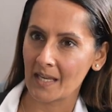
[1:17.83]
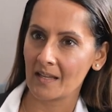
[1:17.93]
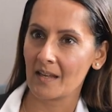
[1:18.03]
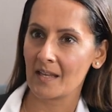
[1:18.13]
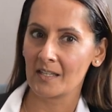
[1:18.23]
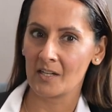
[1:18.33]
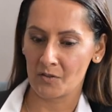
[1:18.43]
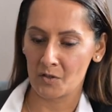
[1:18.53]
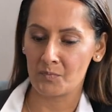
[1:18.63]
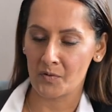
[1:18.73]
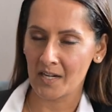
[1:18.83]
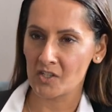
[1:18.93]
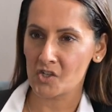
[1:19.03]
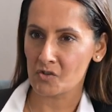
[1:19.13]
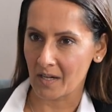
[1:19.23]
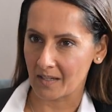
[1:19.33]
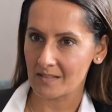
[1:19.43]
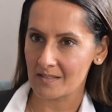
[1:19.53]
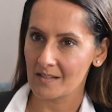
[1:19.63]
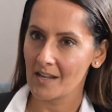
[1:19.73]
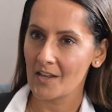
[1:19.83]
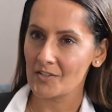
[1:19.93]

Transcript: The brain shrinks.